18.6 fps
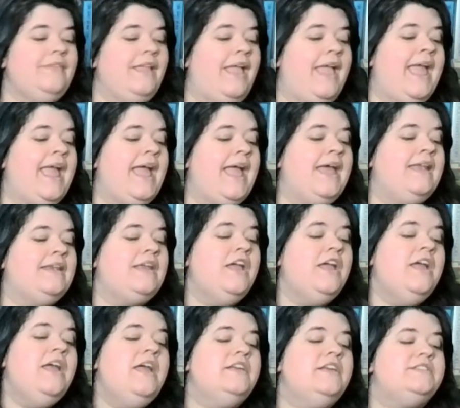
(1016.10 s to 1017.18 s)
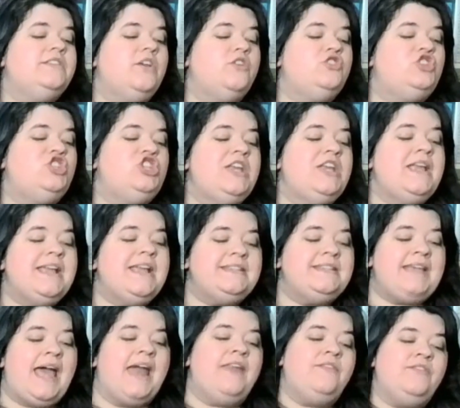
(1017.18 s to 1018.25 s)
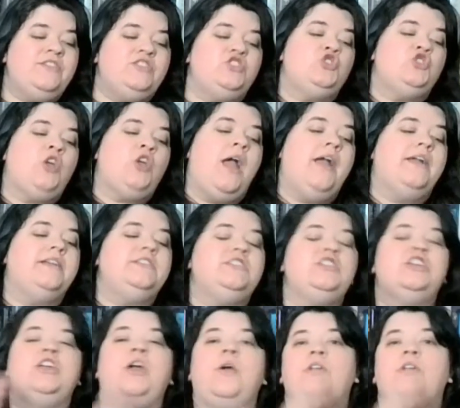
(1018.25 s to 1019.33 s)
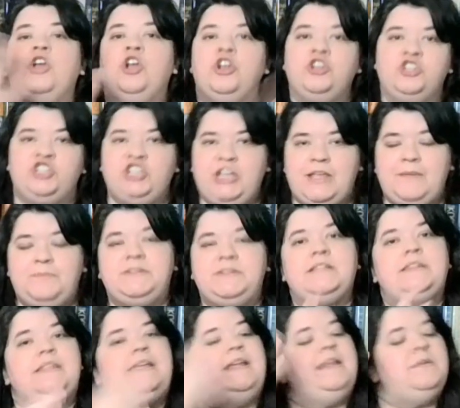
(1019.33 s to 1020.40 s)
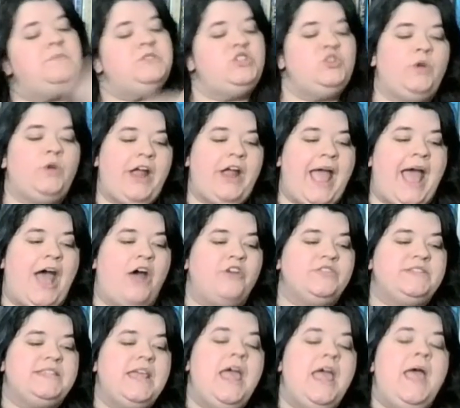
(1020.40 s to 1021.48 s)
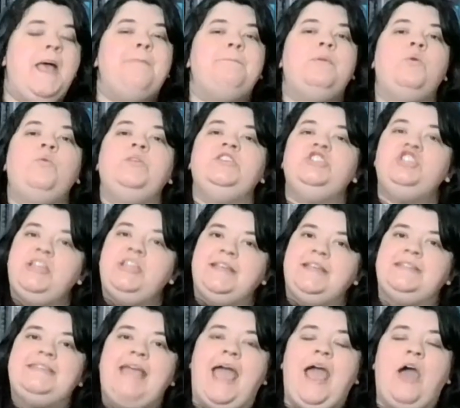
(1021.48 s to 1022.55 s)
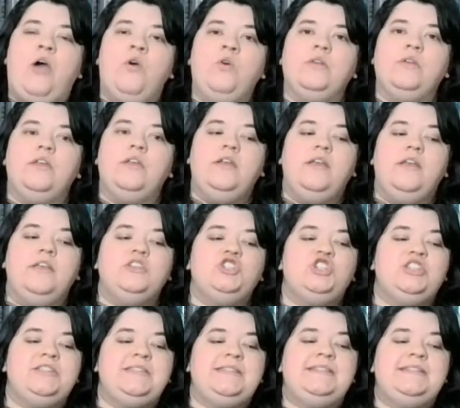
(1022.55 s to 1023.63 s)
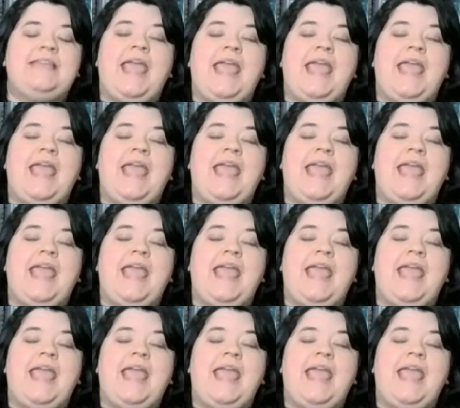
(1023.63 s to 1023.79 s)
And so she gets out of his truck to go to her Jeep to lead him to her house. But when she gets out, she sees